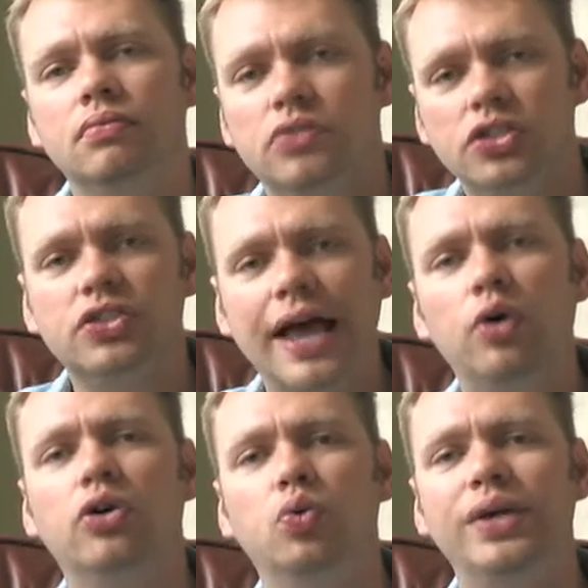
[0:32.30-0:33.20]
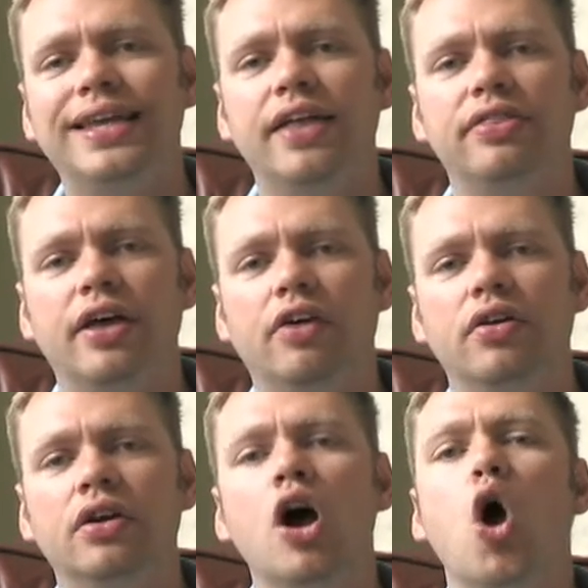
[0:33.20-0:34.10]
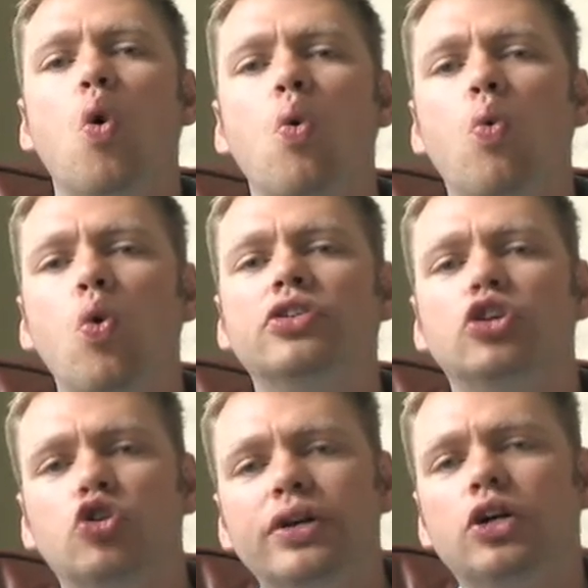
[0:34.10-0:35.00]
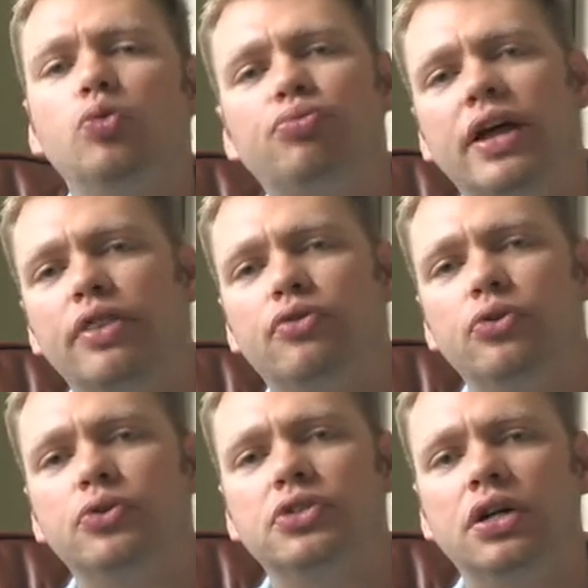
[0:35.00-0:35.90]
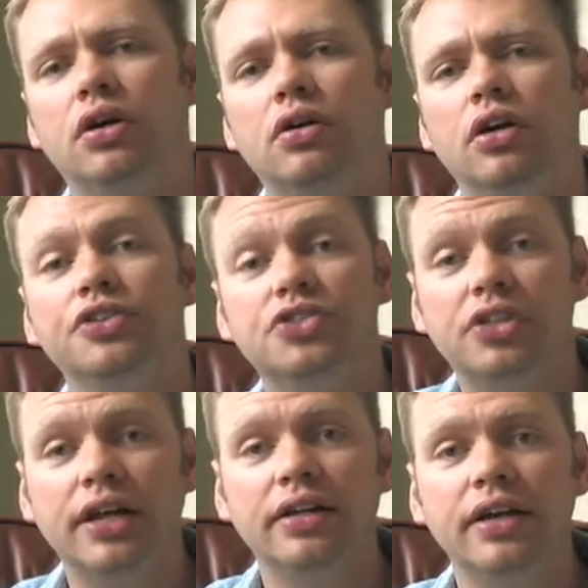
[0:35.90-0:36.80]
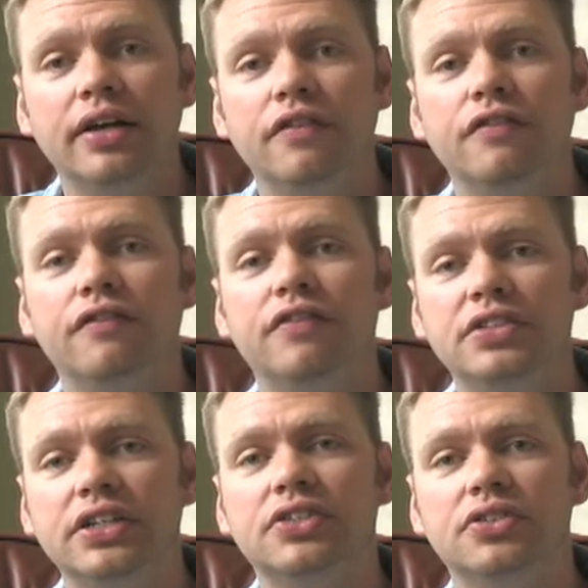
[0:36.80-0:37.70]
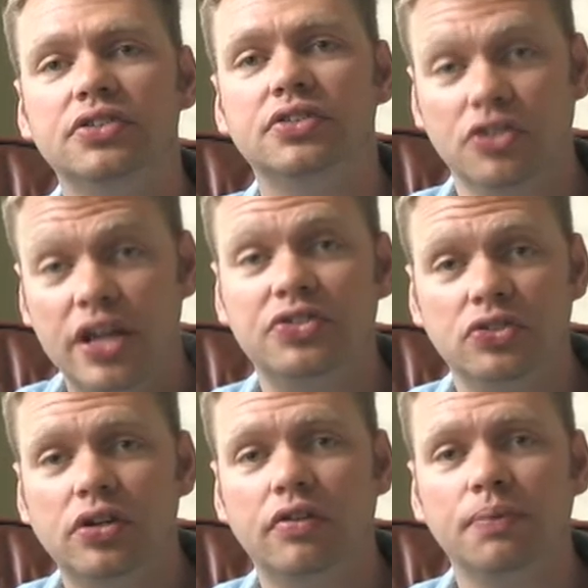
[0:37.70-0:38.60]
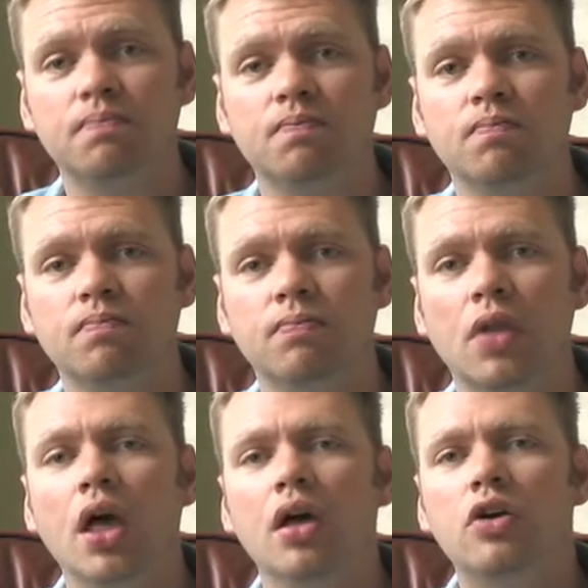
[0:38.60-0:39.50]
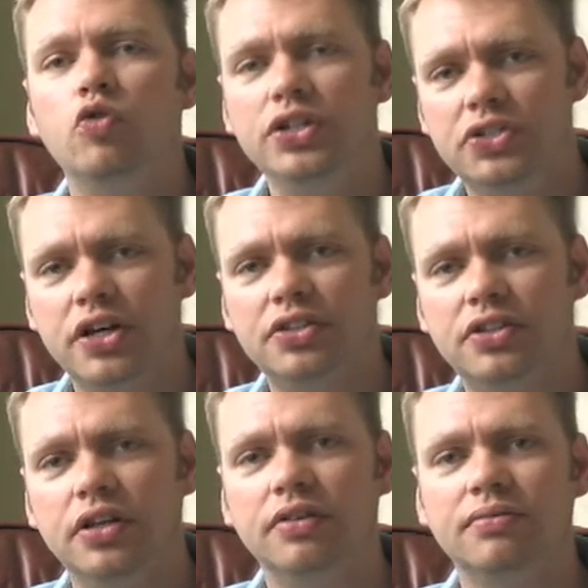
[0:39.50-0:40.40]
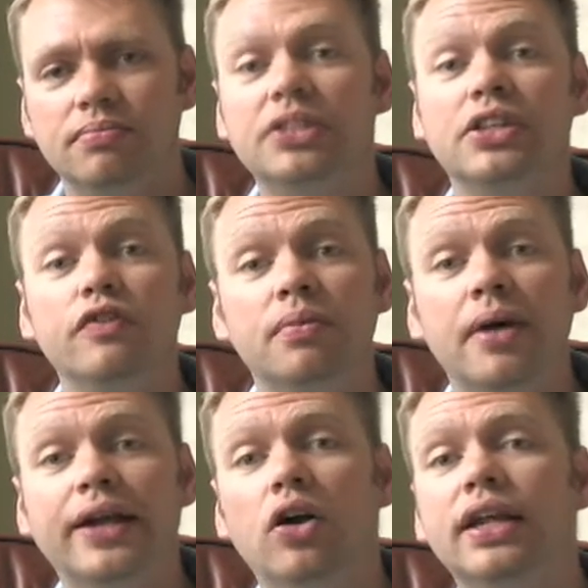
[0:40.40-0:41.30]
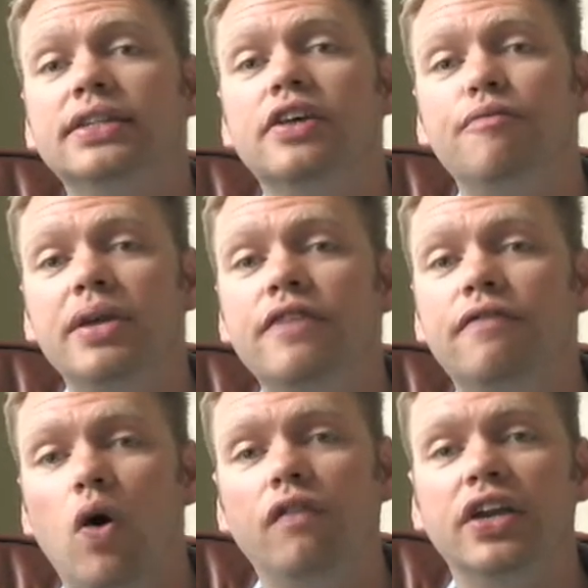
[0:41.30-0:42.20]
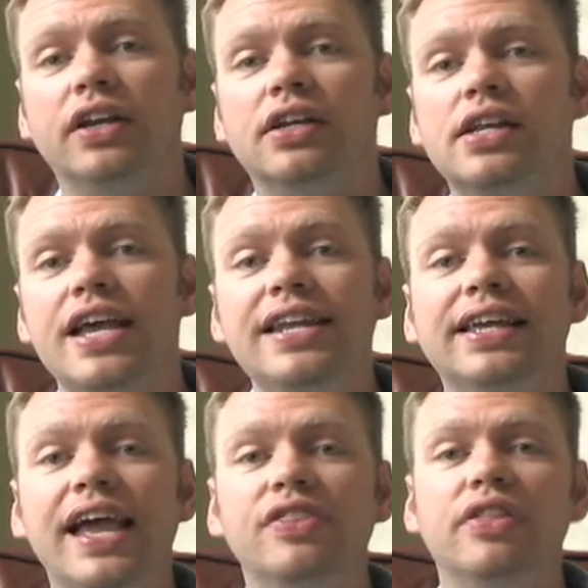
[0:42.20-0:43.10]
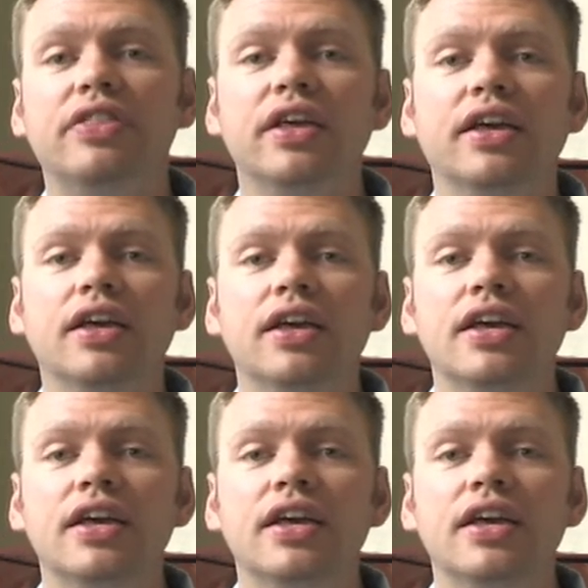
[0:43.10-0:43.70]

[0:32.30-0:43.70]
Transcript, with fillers: just how could we get there, and what critical breakthroughs in our understanding of physics are necessary? Research that myself and my colleagues have been involved in indicate that the